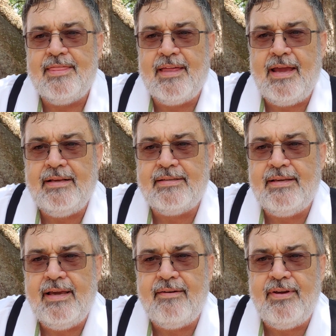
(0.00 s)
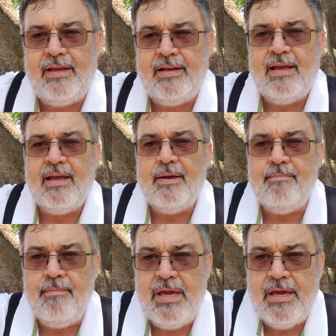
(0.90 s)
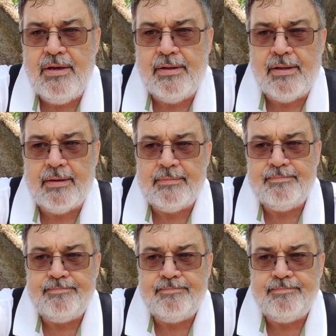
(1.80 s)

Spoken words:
Thanksgiving meal.